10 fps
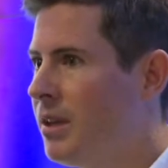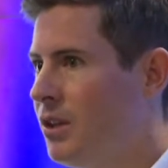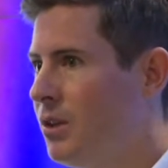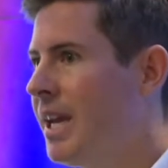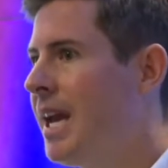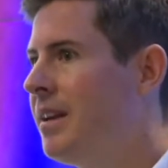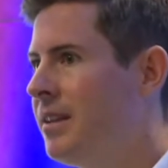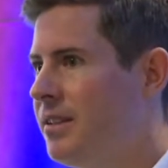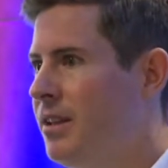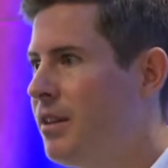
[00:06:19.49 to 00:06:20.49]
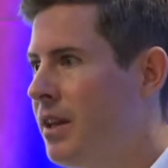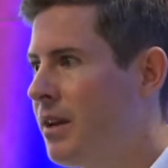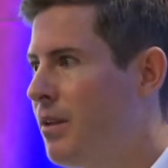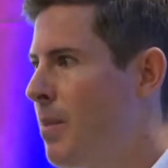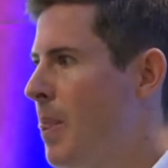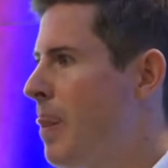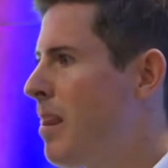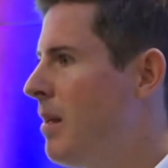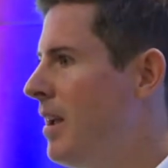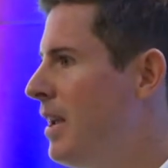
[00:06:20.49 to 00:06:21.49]
your candidates in there,
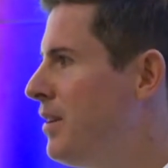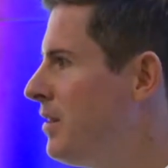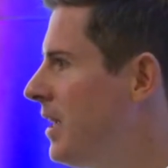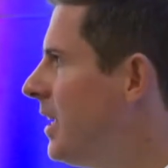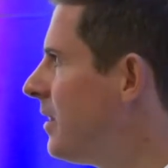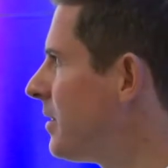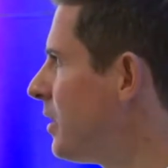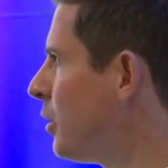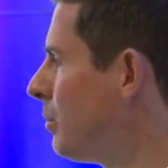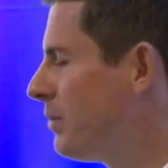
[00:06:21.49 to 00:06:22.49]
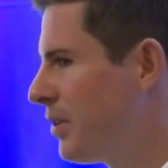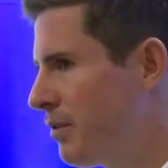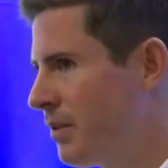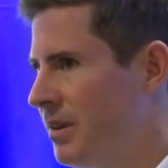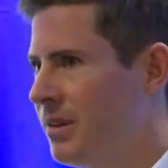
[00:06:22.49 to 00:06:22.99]
Indeed are still sort of